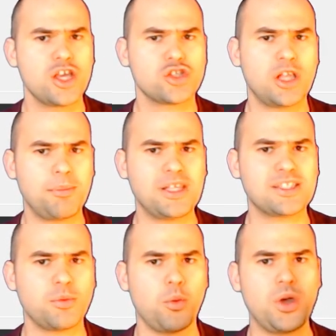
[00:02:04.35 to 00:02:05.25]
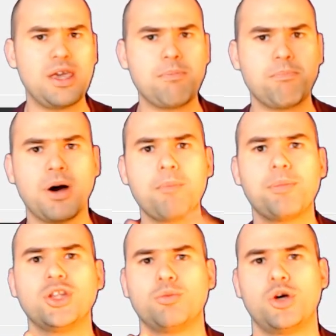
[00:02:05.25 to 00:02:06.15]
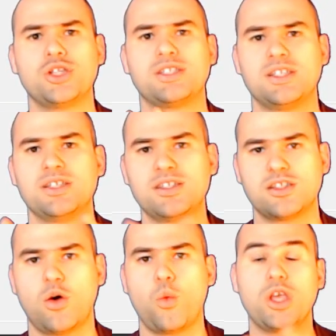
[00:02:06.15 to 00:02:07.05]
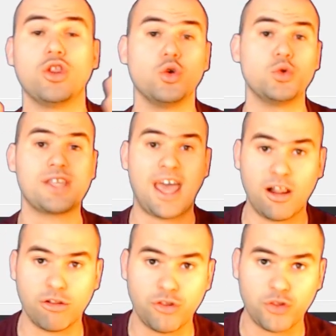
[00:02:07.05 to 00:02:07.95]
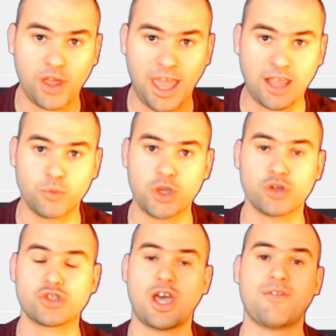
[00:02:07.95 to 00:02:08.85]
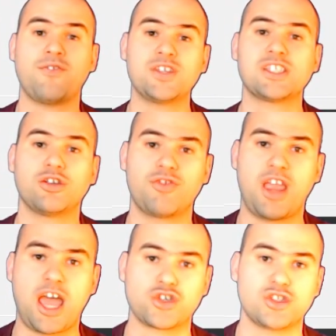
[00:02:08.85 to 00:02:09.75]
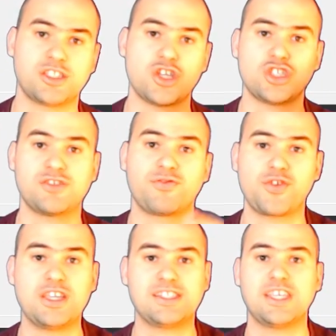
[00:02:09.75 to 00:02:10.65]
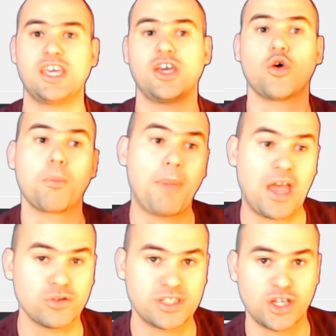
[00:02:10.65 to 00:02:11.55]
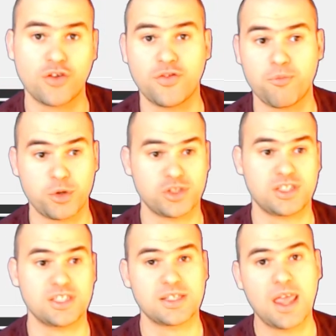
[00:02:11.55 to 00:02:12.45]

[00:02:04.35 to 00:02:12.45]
So that means that when we bump into monsters, we lose health, and we also have a physical reaction such as freezing or bouncing off of monsters.